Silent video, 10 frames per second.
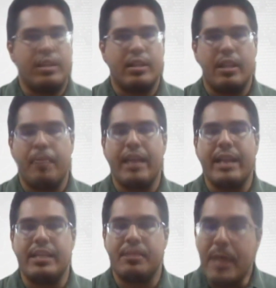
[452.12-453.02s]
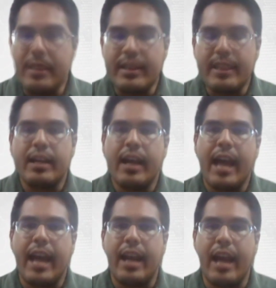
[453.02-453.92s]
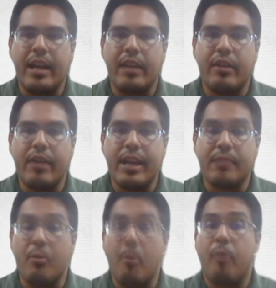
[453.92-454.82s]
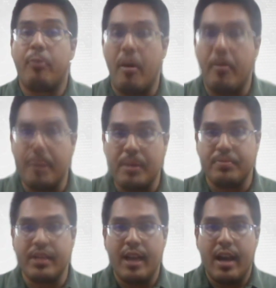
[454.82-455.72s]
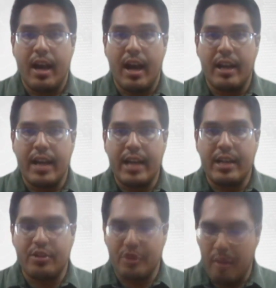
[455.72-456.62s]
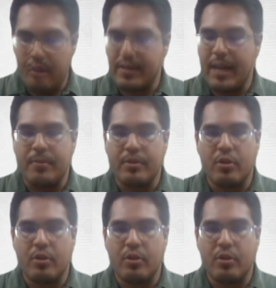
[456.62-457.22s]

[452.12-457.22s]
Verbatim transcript: the, the party splinter and, and it creates more problems uh, than it solves them.